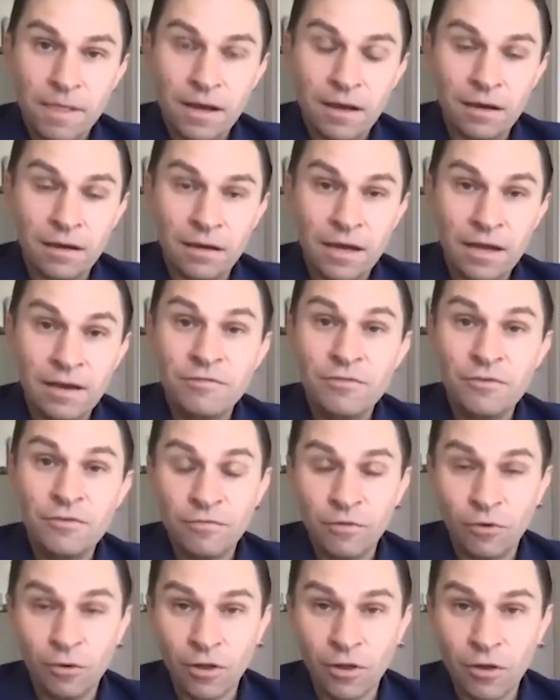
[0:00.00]
Uh, and if you
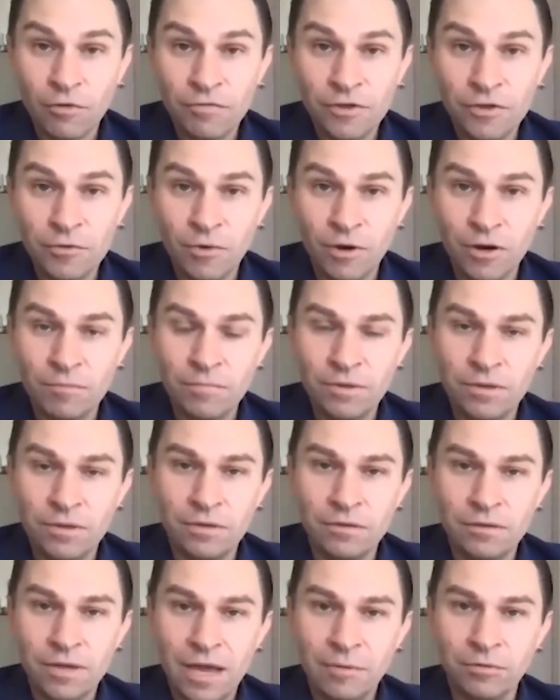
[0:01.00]
fall over, you want to
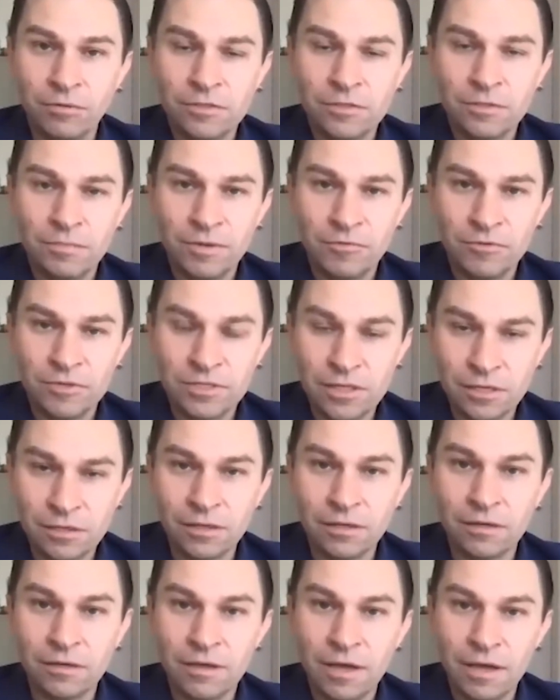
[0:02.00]
be able to be
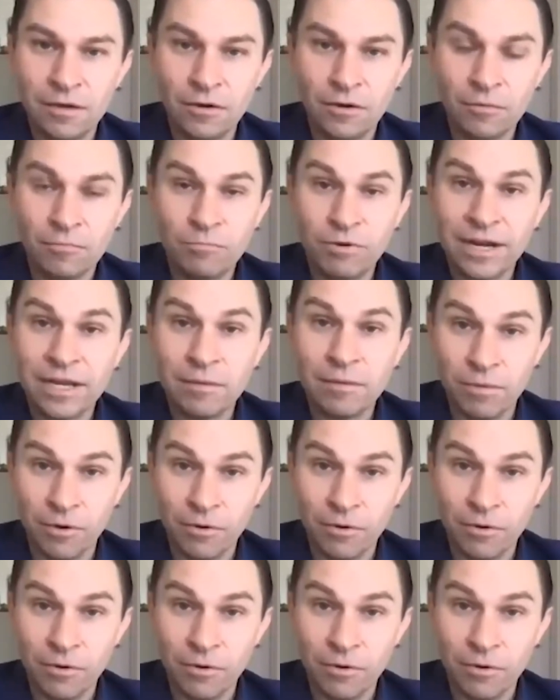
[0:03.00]
resilient and not break a